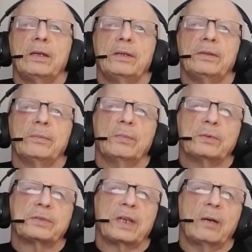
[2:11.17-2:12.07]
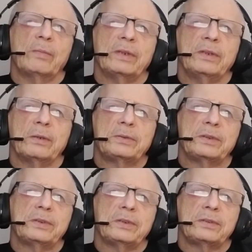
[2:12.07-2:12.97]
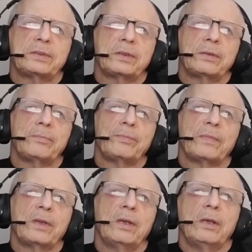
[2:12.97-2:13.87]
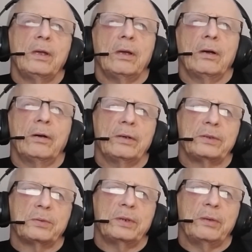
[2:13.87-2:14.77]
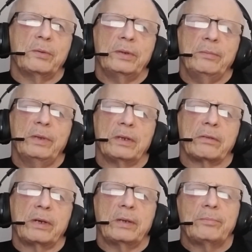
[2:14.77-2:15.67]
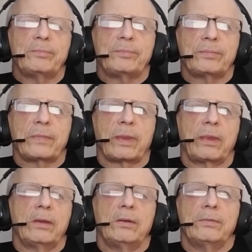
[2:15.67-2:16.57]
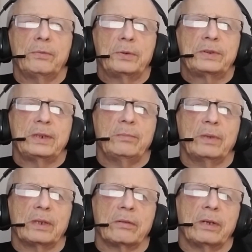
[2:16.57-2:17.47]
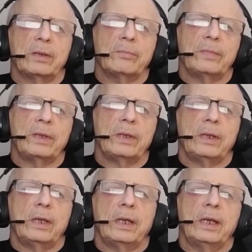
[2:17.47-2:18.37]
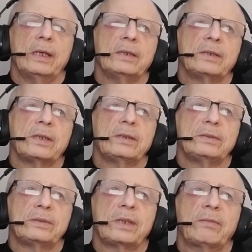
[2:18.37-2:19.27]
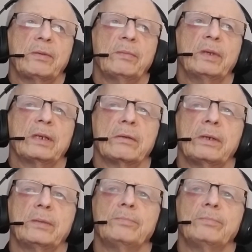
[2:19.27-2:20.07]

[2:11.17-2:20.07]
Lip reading: The most common dosages are 21 milligram, 14 milligram, and 7 milligram.